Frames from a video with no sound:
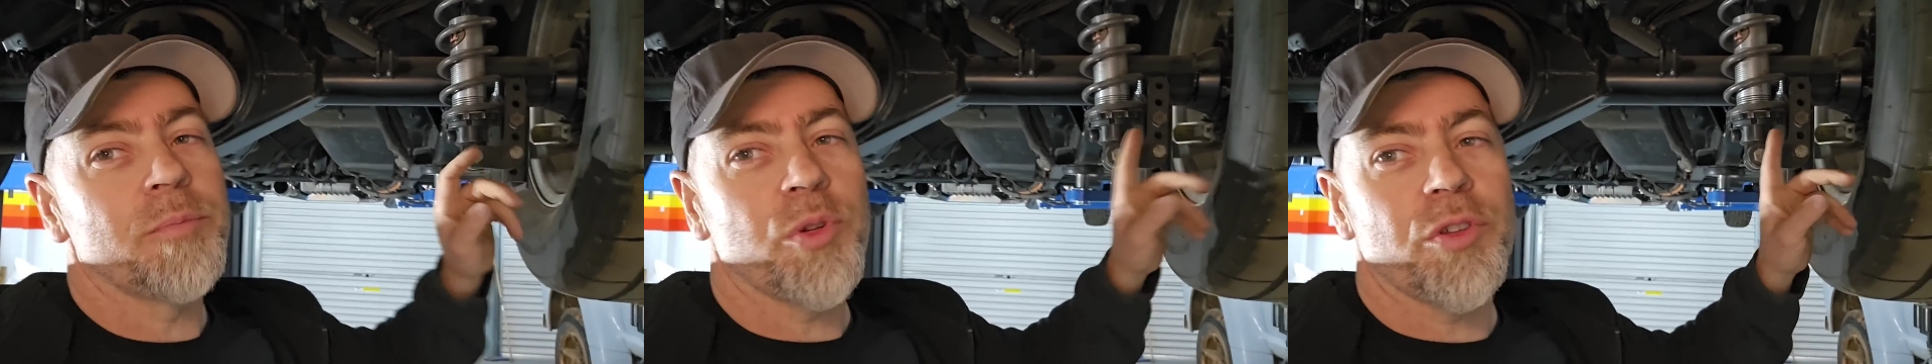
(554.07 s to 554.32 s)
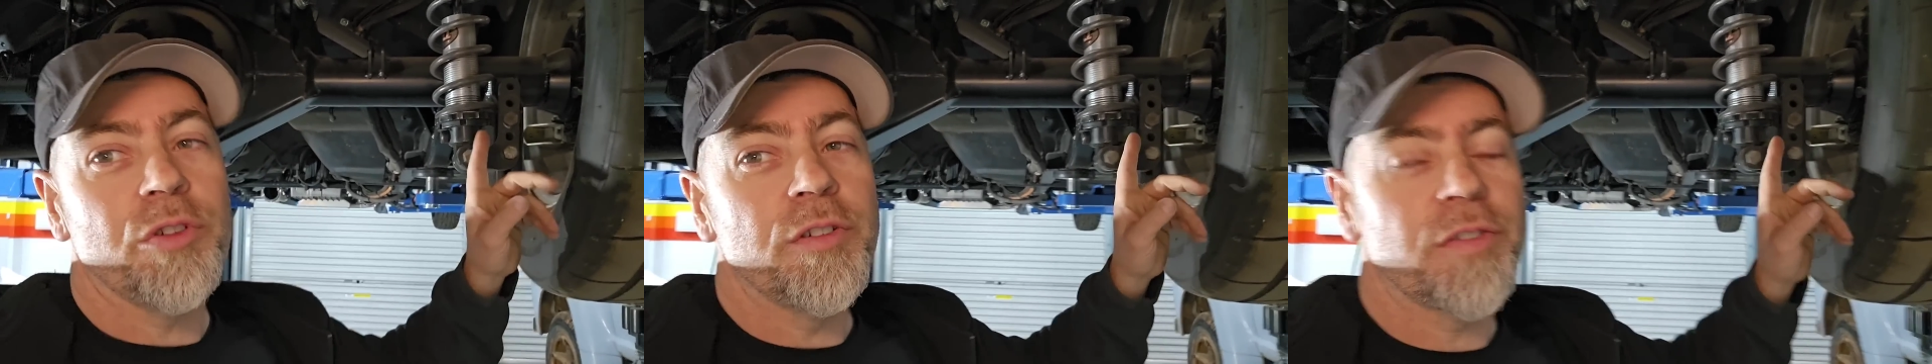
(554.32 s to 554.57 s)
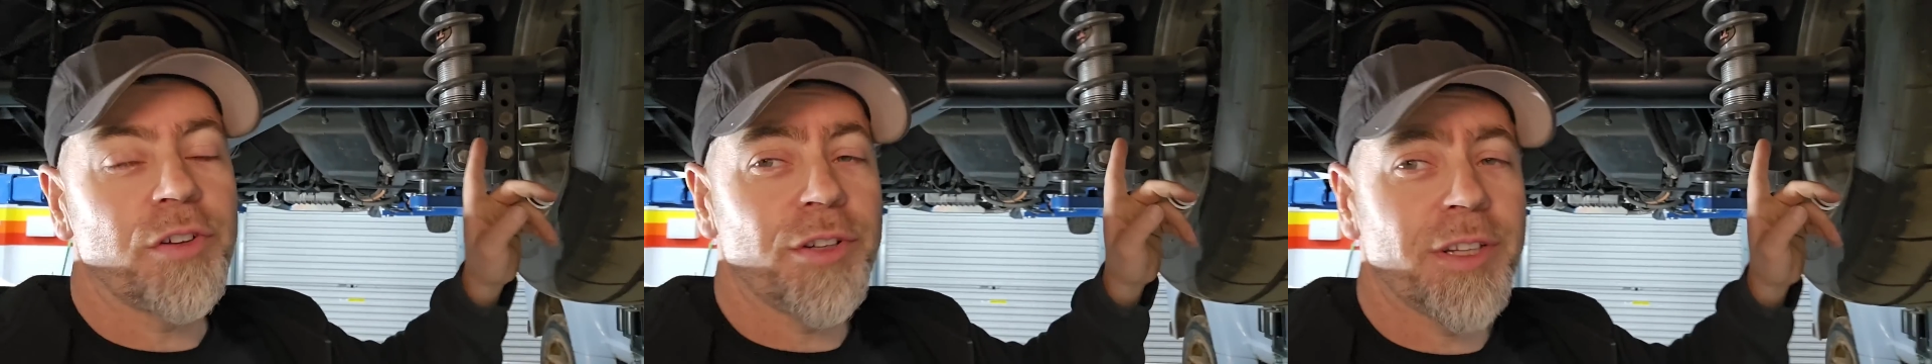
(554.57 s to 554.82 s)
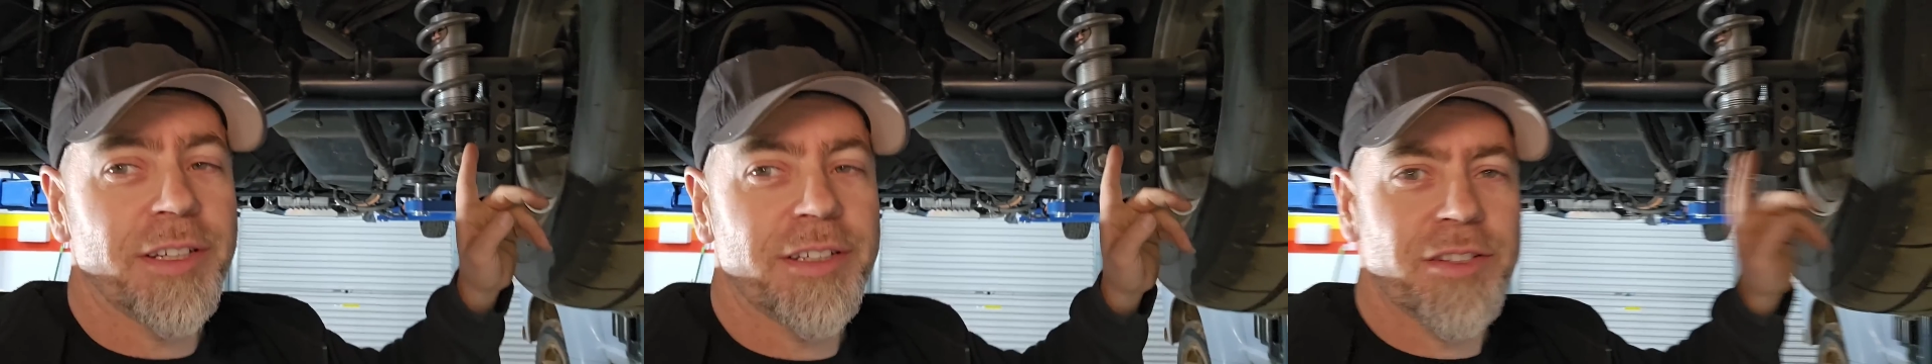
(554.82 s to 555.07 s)
put the new floater
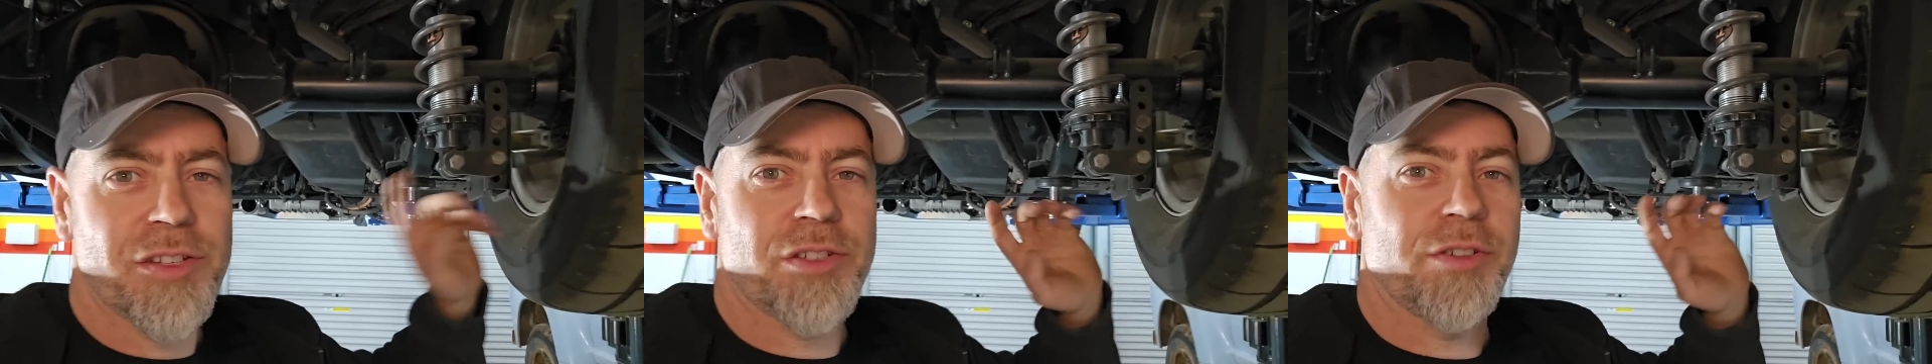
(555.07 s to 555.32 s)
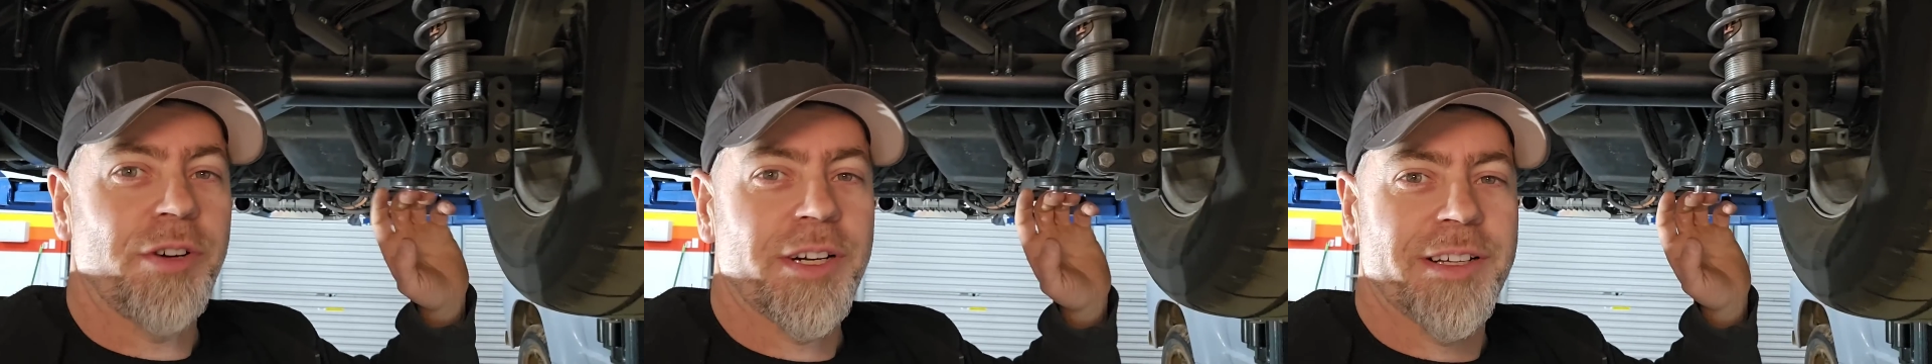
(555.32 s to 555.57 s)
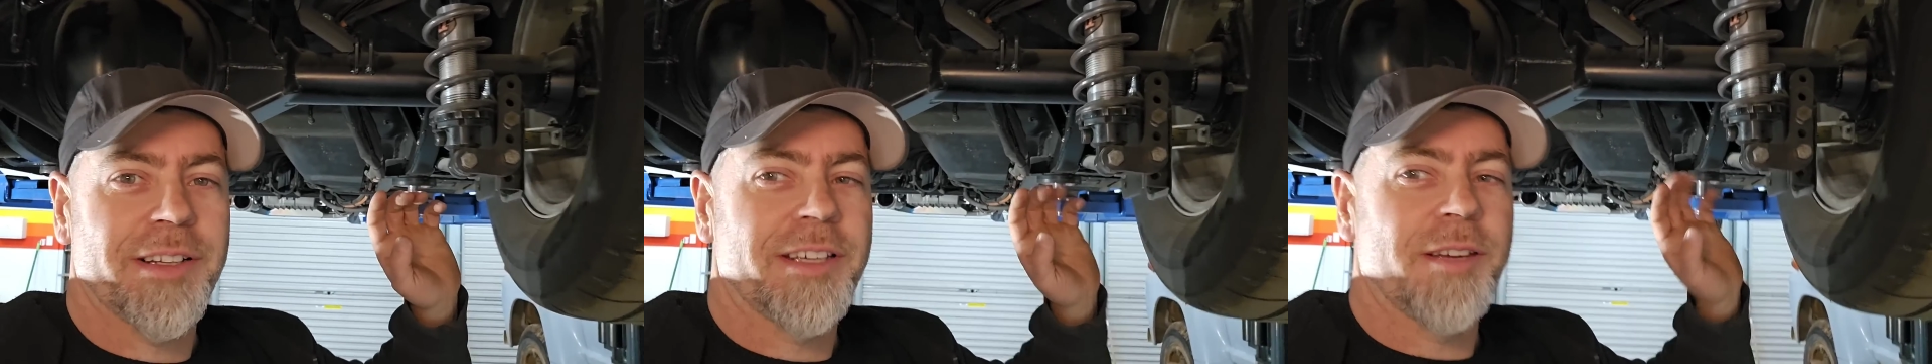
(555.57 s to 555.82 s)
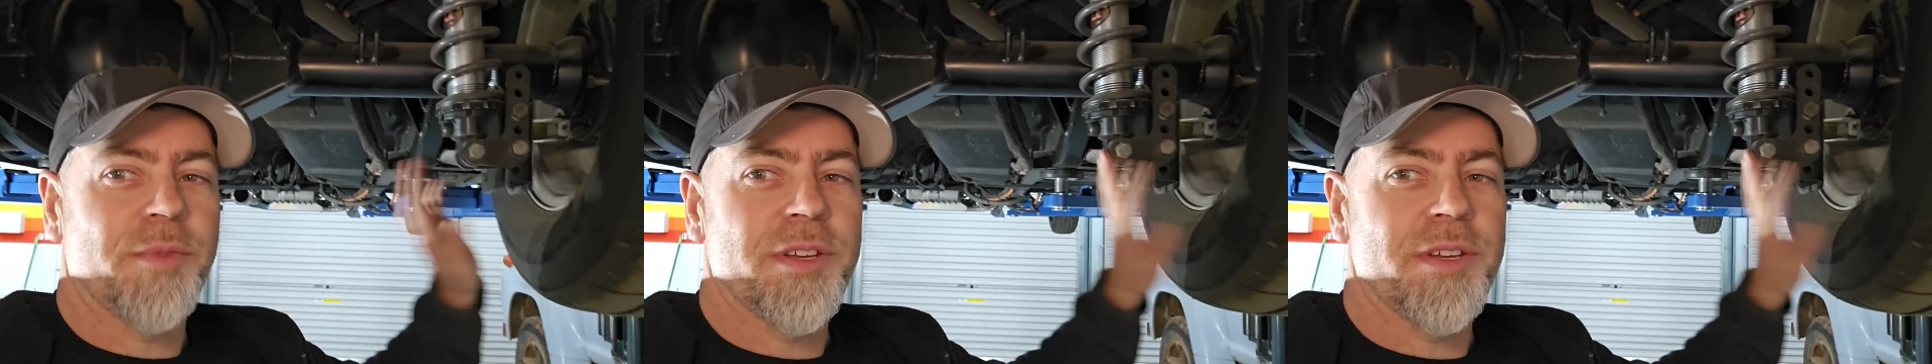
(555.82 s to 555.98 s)
kit in so I can keep